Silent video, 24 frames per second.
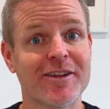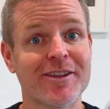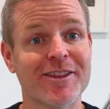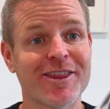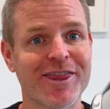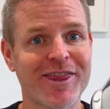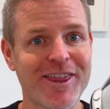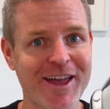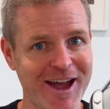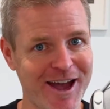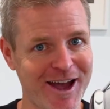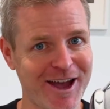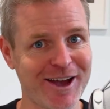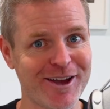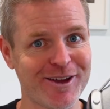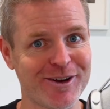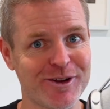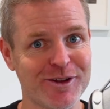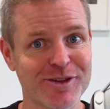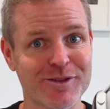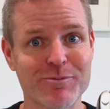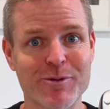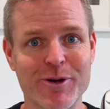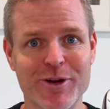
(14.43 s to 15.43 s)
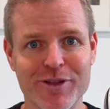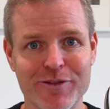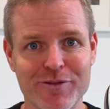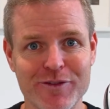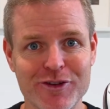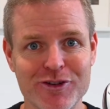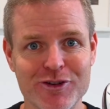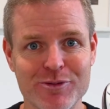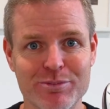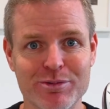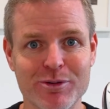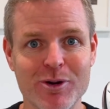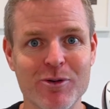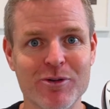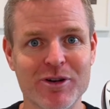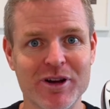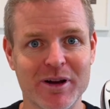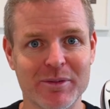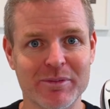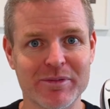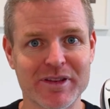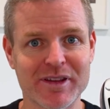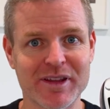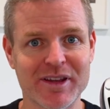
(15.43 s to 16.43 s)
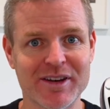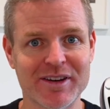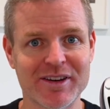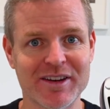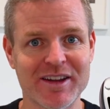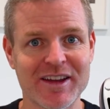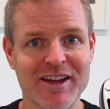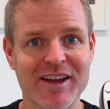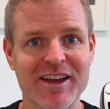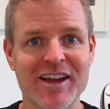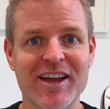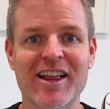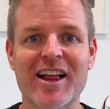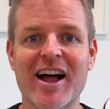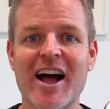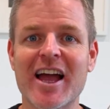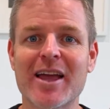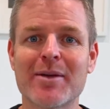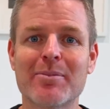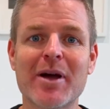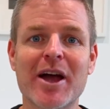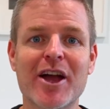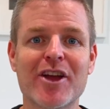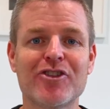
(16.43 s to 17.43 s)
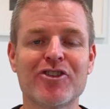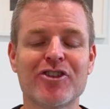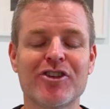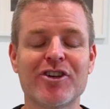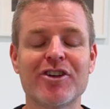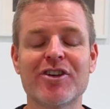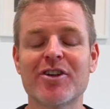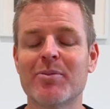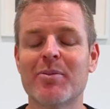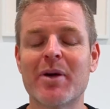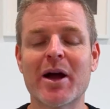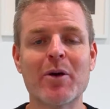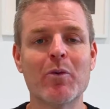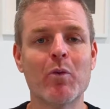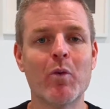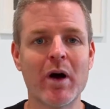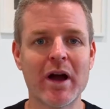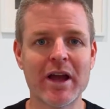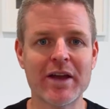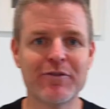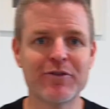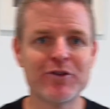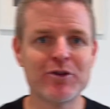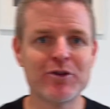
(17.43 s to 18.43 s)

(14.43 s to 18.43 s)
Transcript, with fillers: That is where the Vision Pro comes in. I imagined my wife